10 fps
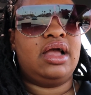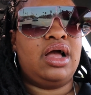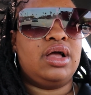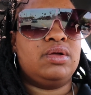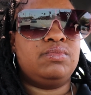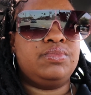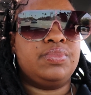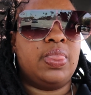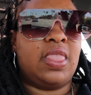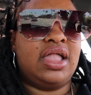Um,
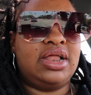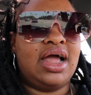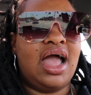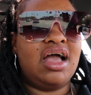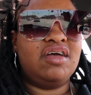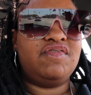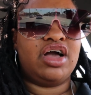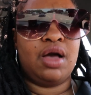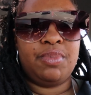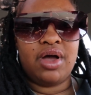and then I have a
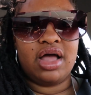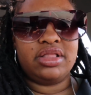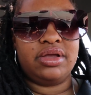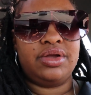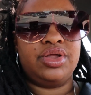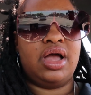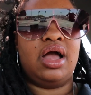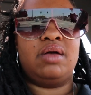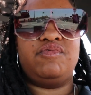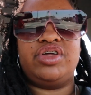couple other
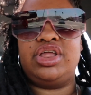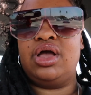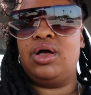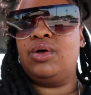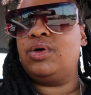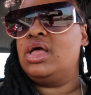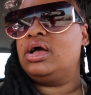um, video